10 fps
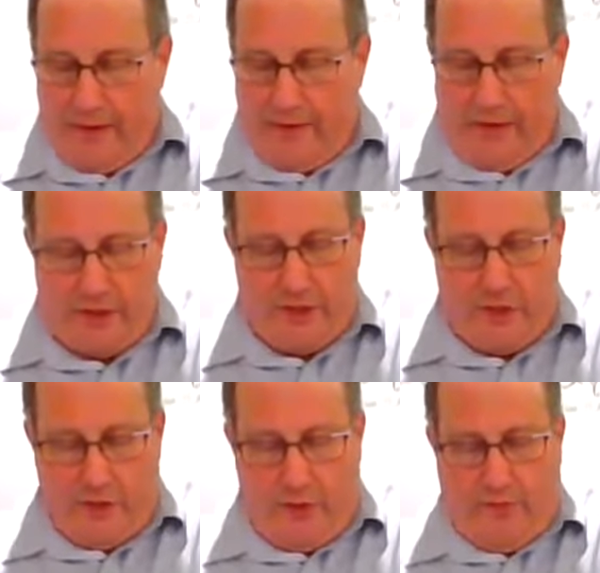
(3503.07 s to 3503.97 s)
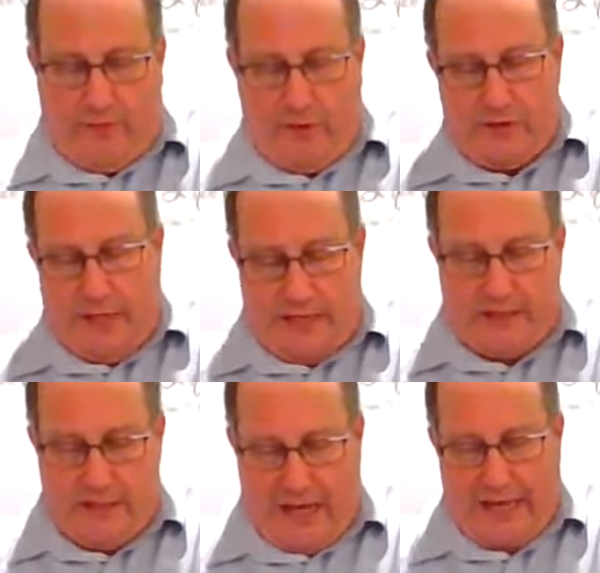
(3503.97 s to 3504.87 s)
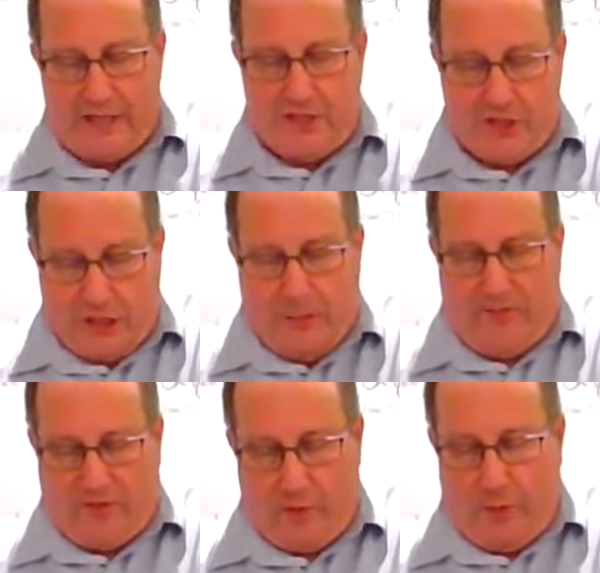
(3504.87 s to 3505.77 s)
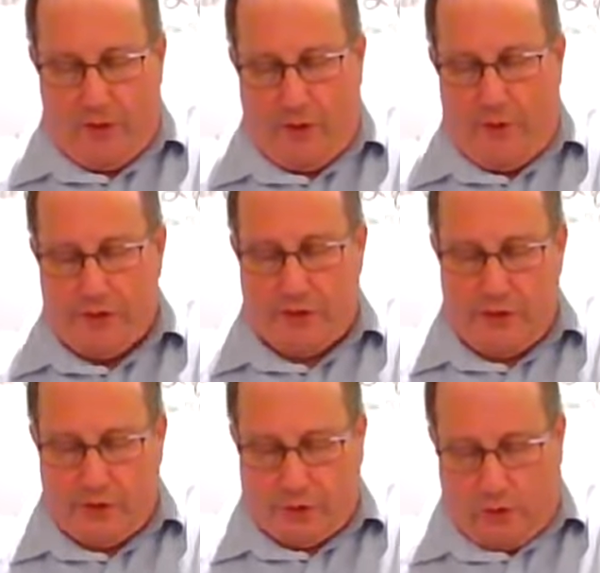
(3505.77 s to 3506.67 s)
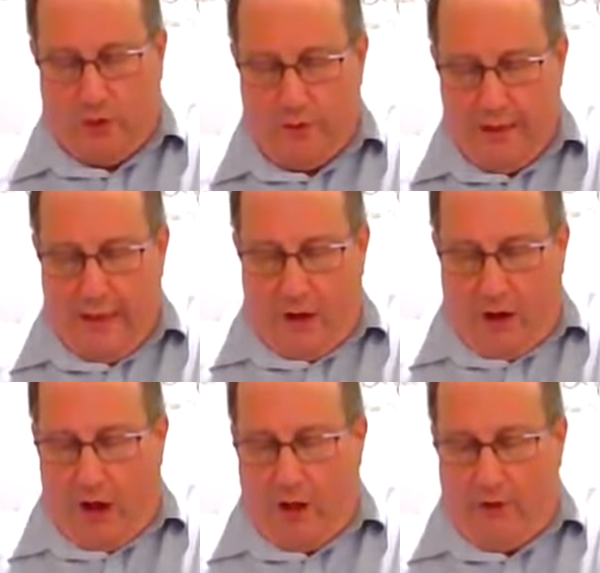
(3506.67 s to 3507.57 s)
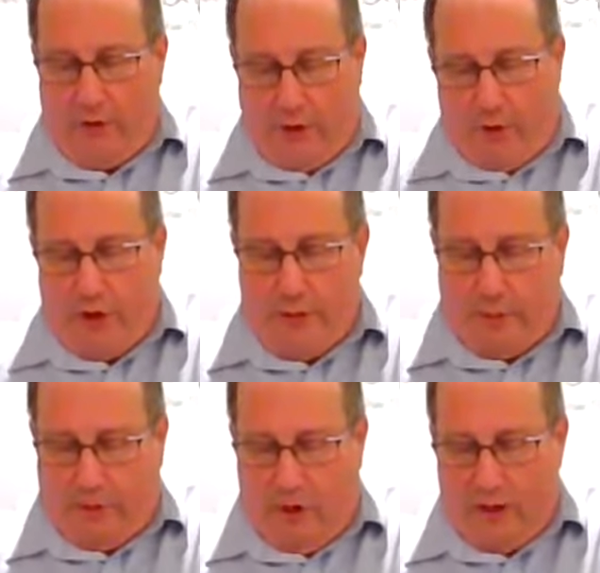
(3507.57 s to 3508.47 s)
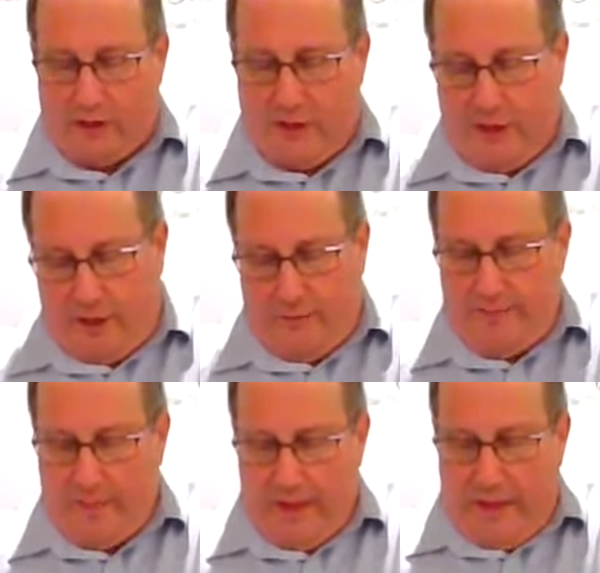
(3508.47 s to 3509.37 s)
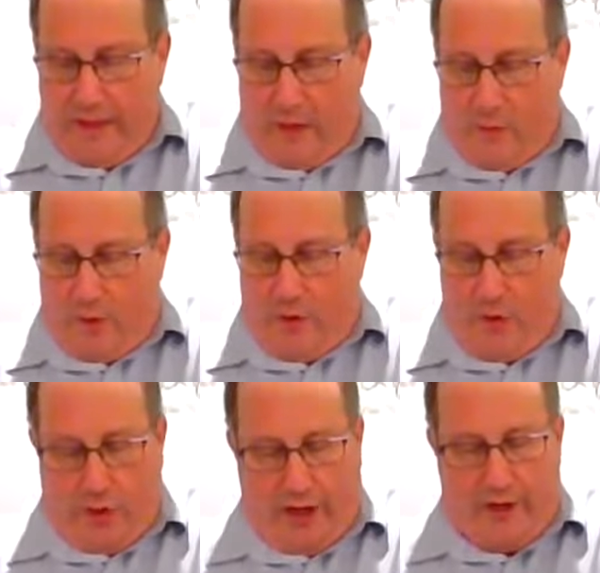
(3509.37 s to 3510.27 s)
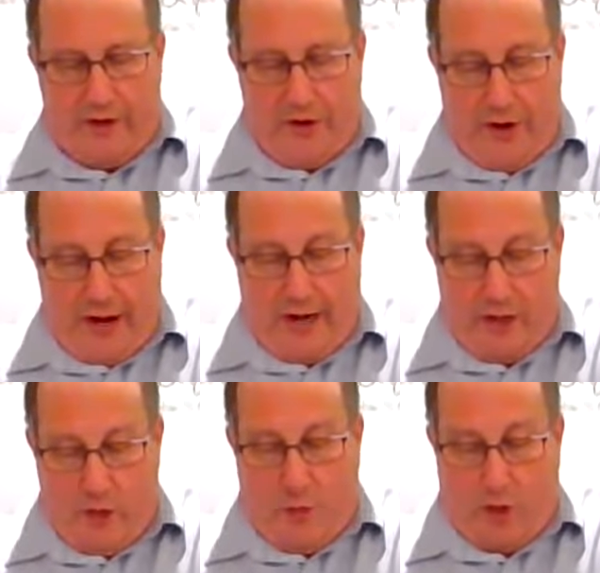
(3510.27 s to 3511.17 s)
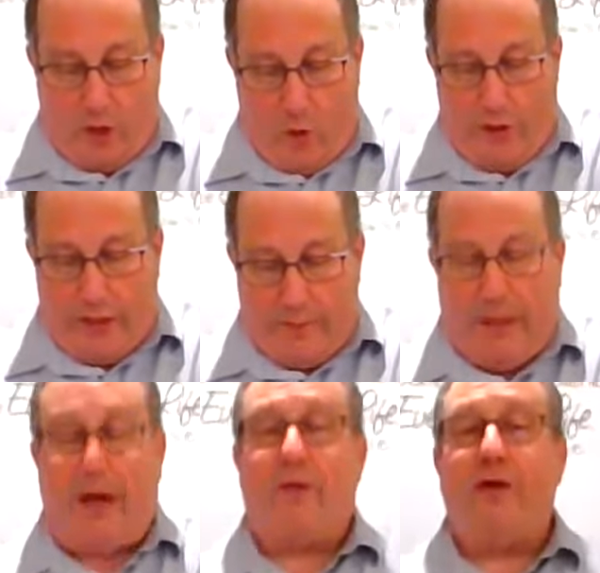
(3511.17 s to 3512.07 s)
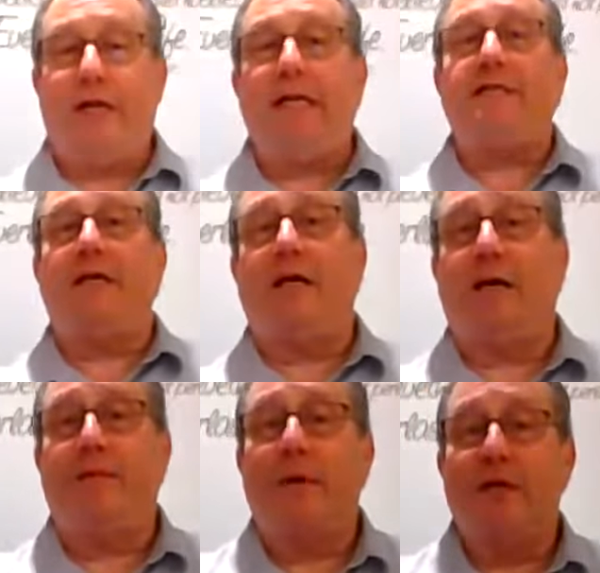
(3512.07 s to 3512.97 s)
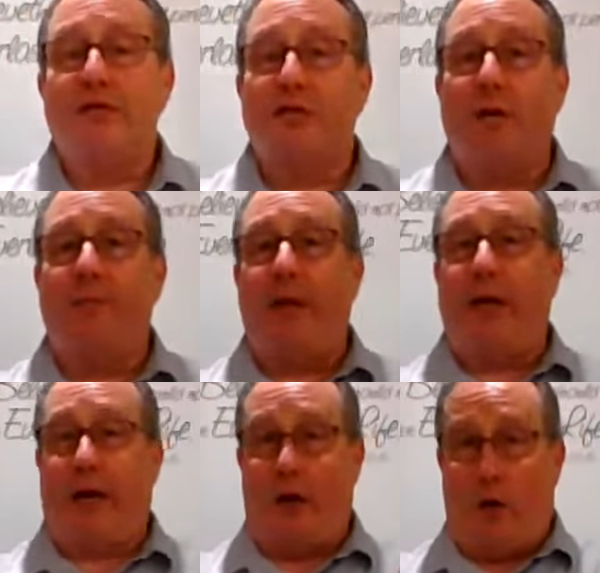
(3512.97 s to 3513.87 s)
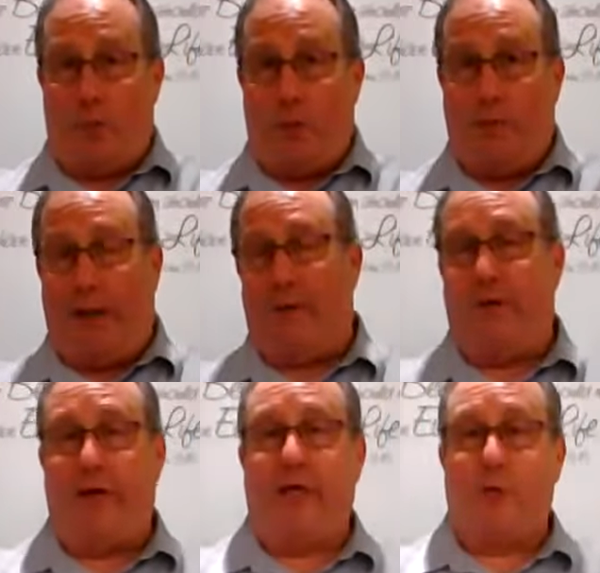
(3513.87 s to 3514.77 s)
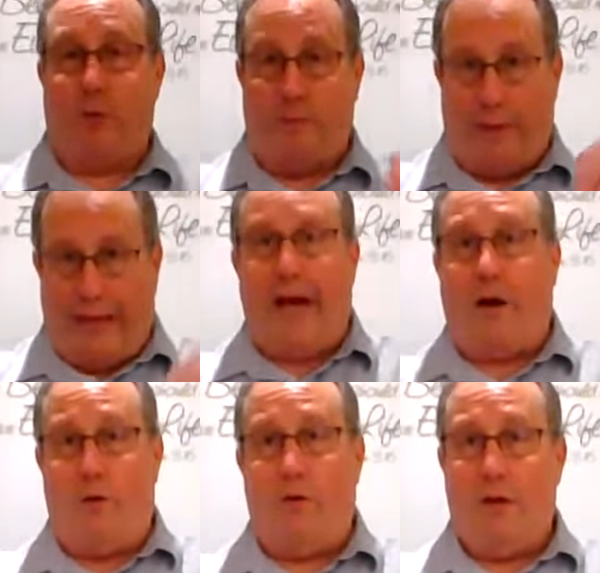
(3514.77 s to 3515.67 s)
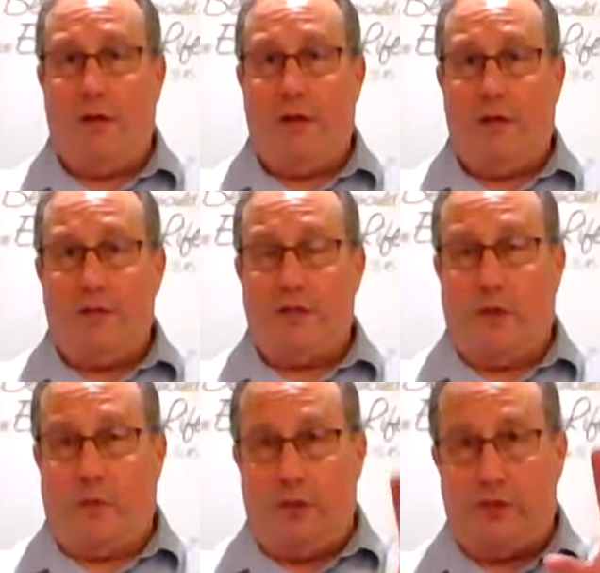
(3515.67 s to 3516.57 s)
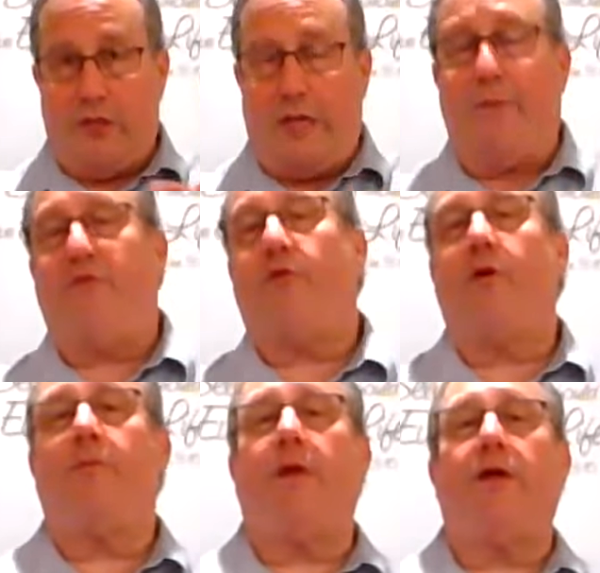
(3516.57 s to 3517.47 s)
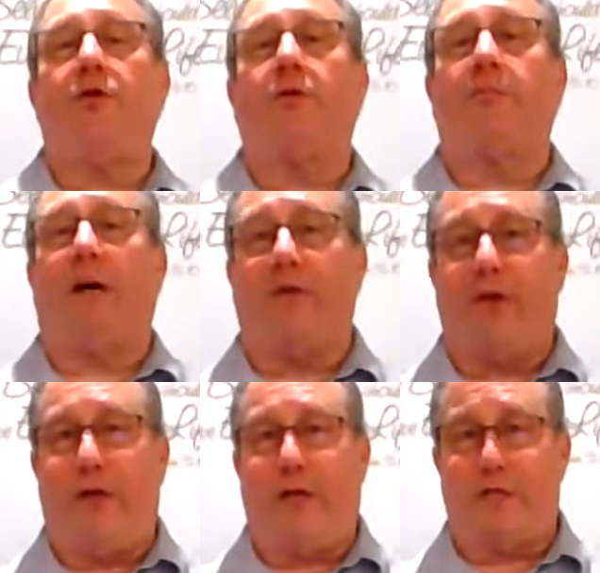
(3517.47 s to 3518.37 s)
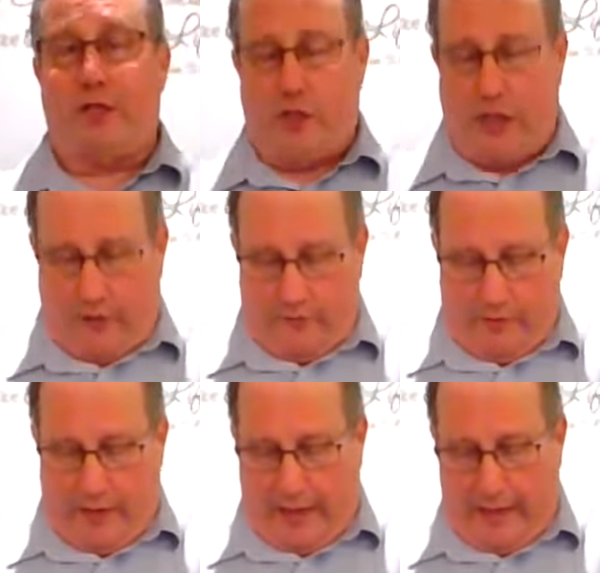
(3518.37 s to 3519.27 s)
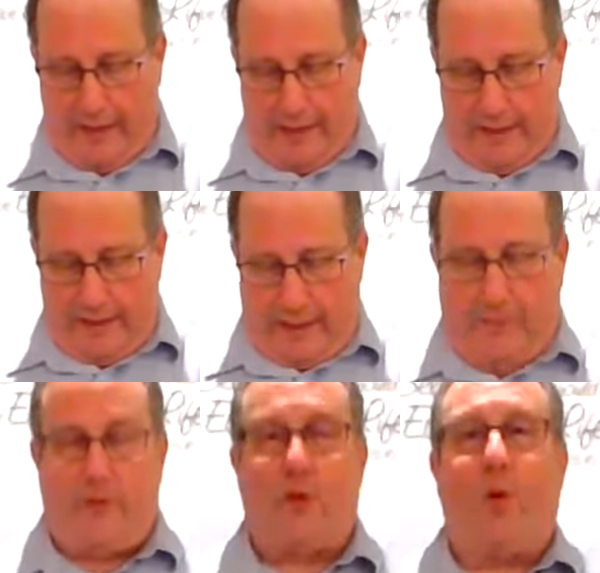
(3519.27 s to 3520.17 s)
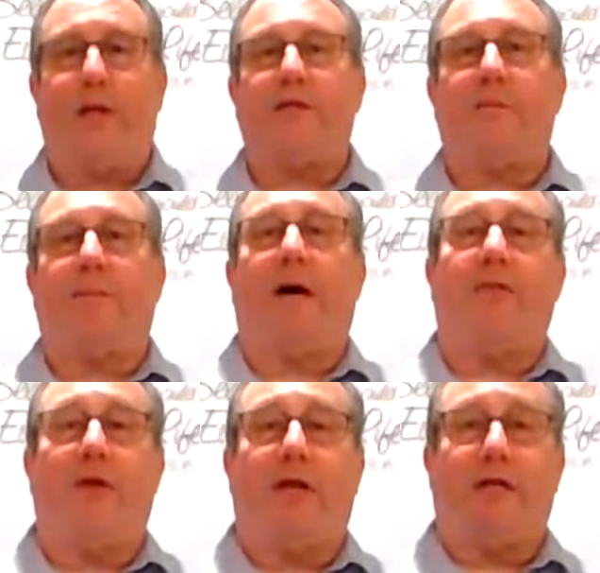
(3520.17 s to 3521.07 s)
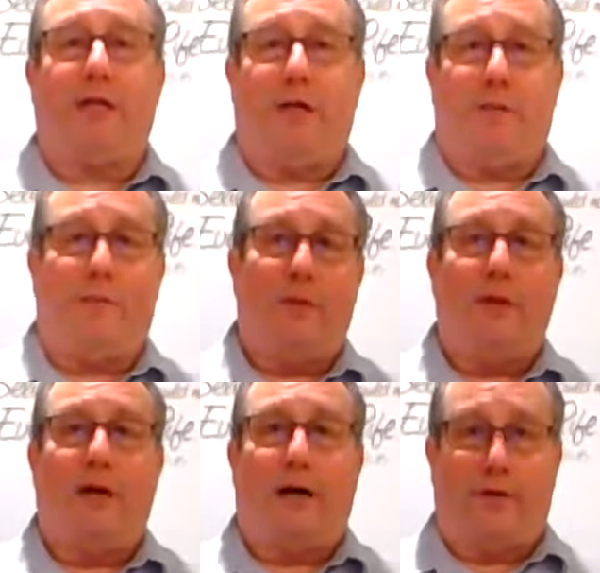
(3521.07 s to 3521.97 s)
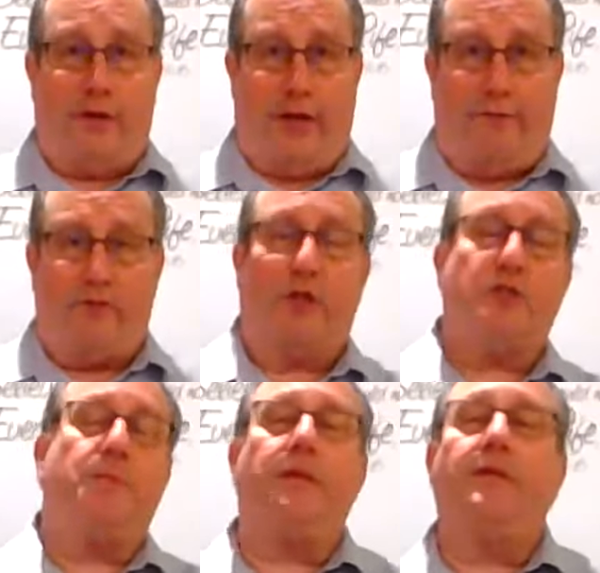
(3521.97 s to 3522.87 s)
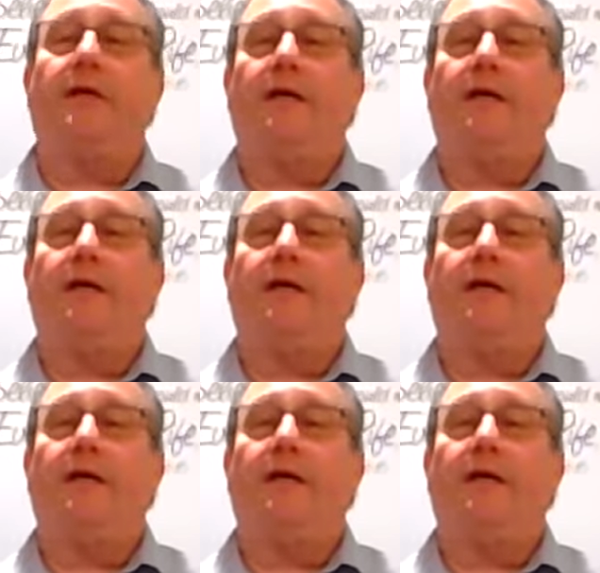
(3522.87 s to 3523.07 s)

This universe has not slipped from under his control. All authority belongs to him. And whether you like it or not, you are going to bow the knee to him someday. I hope you bow the knee to him now so that when you stand before him then, you can bow the knee as a child of God. If you wait to bow the knee to him on the day of judgment,